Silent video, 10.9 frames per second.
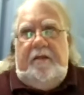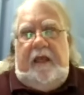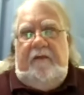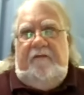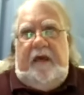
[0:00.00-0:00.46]

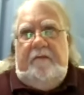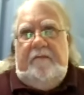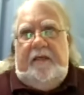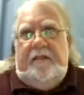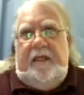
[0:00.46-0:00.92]
They found
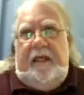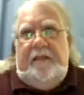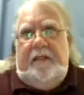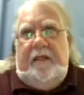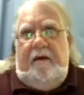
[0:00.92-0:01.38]
nothing
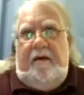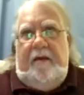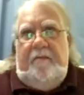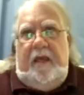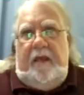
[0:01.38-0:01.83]
at the
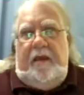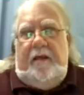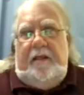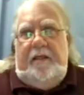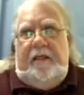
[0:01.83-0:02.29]
time.
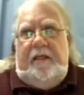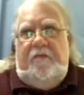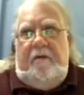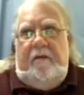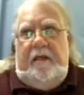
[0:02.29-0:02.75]
And I think it's
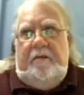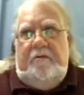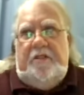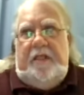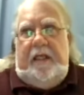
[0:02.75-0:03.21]
very
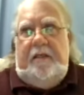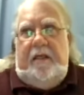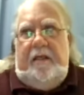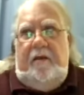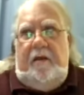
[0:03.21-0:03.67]
interesting
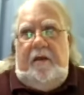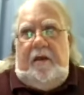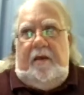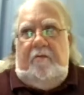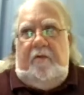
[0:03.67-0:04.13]
that
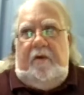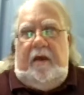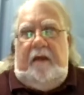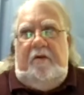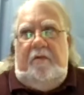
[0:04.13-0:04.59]
where
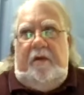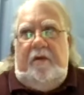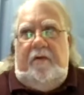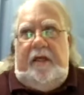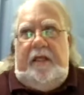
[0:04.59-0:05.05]
everyone
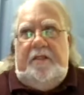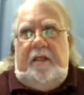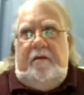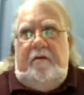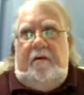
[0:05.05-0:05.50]
agrees
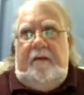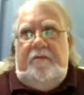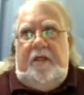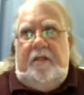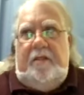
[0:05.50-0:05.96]
that an
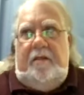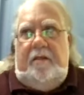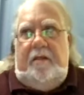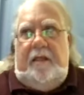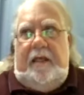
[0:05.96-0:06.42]
object
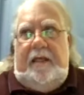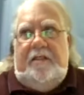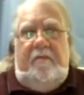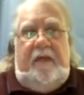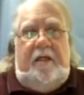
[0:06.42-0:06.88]

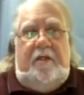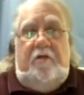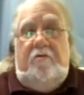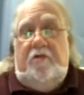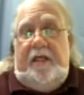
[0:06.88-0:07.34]
estimated
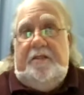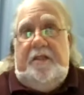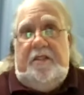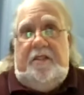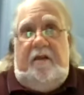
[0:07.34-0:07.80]
usually at
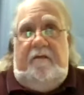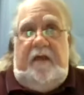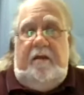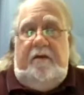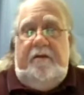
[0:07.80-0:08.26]
60
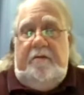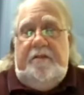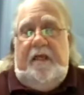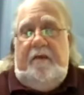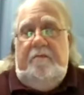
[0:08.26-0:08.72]
feet, although
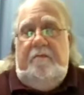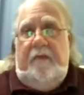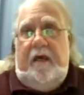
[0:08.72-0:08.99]
some